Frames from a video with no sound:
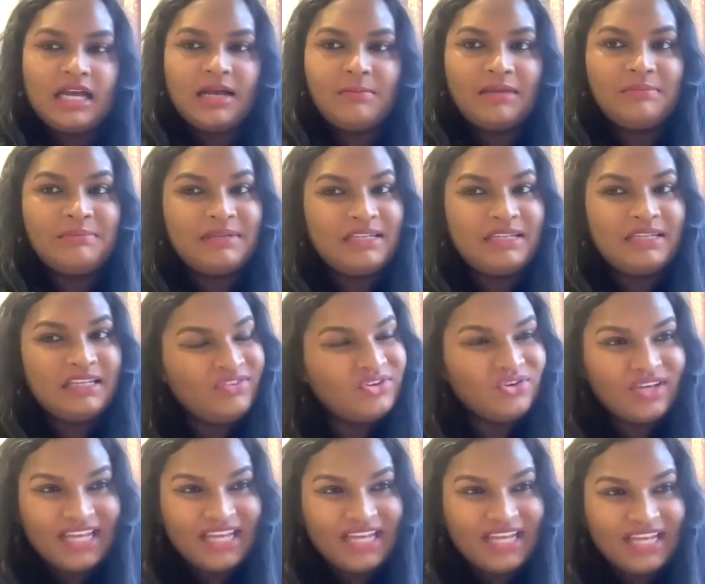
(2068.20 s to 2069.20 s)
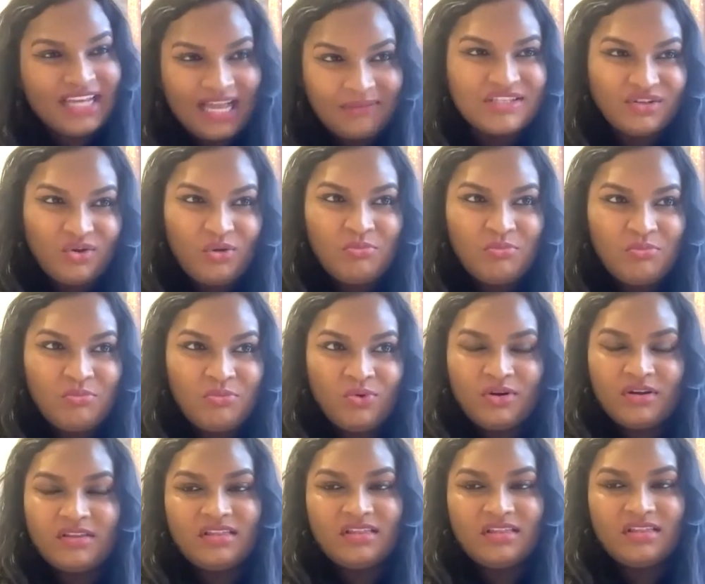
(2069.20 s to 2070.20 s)
and believe it or not, it happens a lot
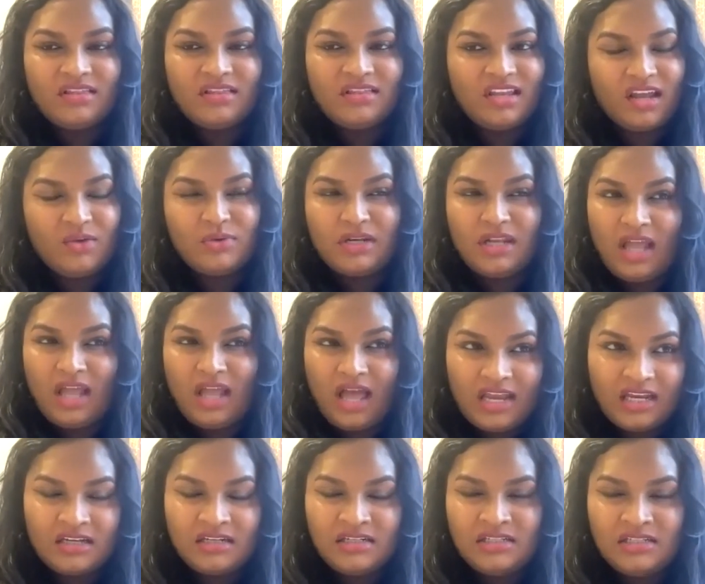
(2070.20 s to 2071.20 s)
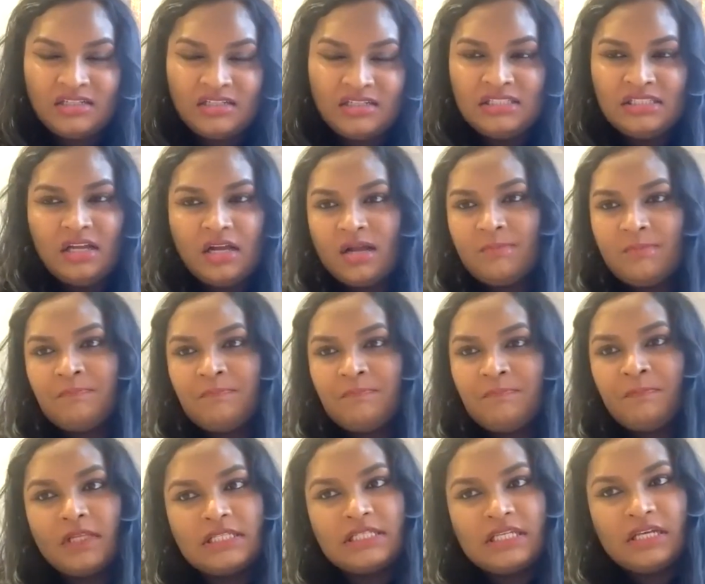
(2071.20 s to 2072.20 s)
more than I would like.
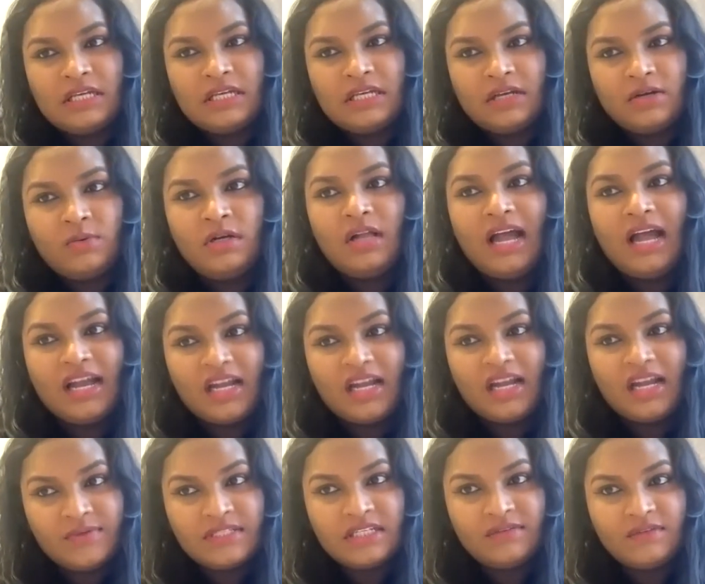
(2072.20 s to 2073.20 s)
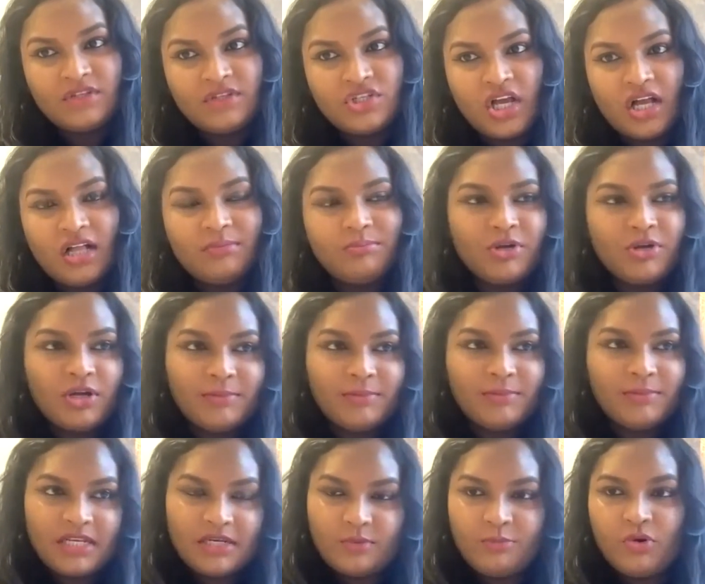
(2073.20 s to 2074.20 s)
So Accuracy of the child
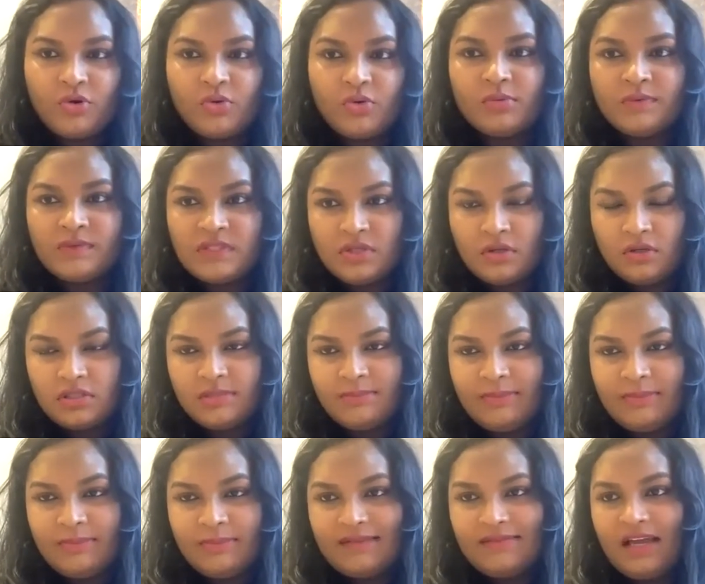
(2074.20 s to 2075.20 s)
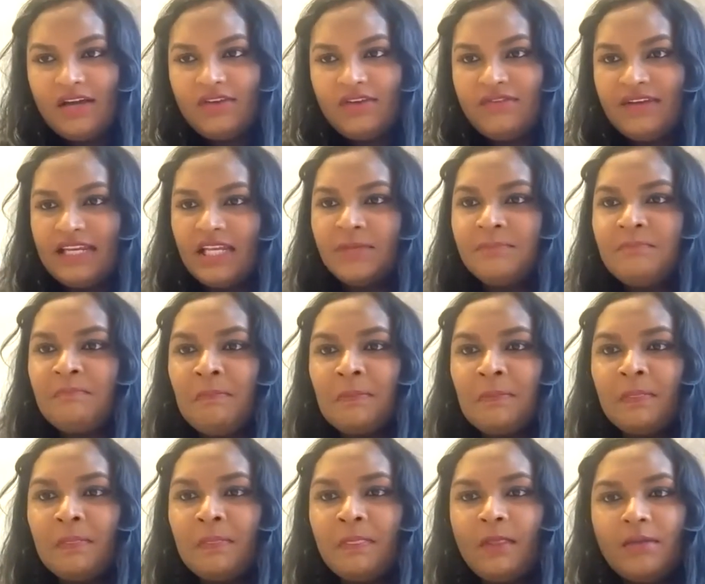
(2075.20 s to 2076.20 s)
permanent report. We've talked about that already.
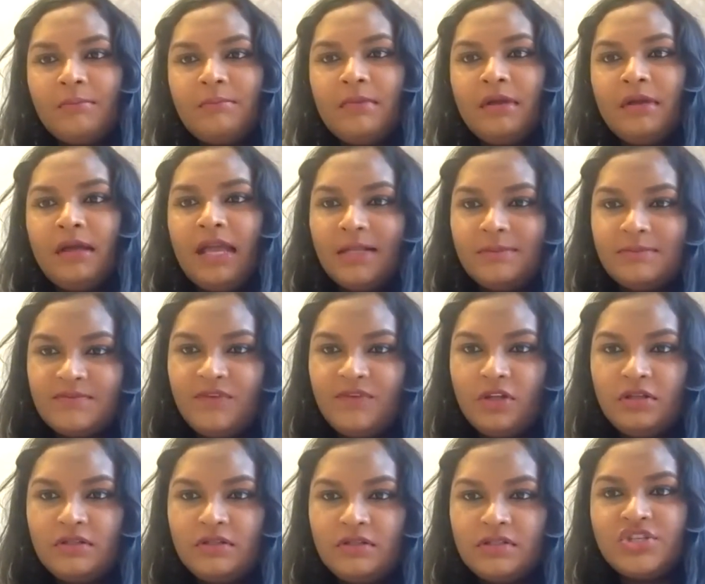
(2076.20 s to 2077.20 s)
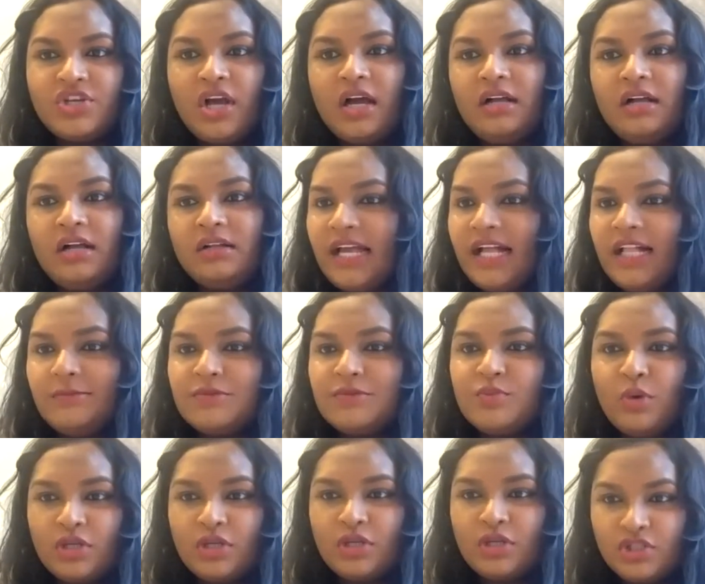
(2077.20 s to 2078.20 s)
Helps follows the child,
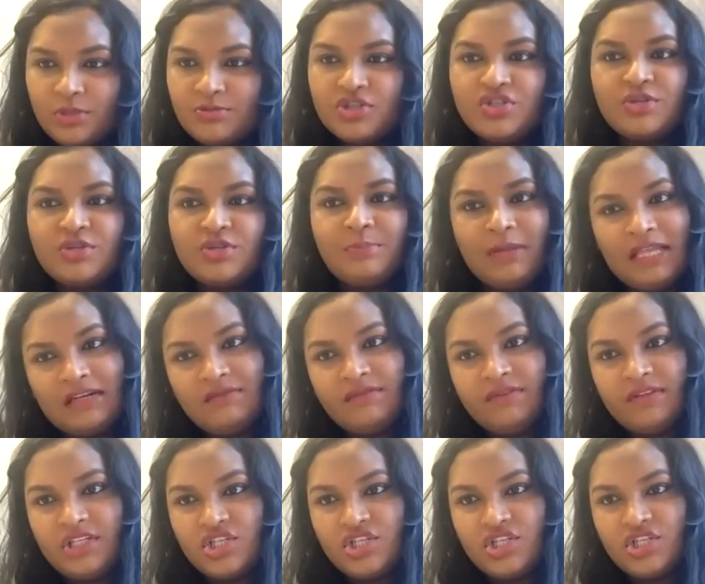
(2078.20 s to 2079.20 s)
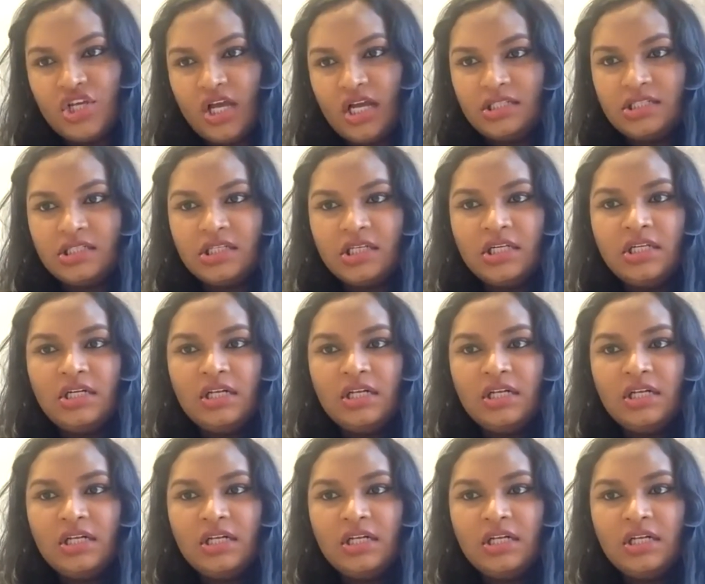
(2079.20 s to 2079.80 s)
helps one adoption to plan for the child.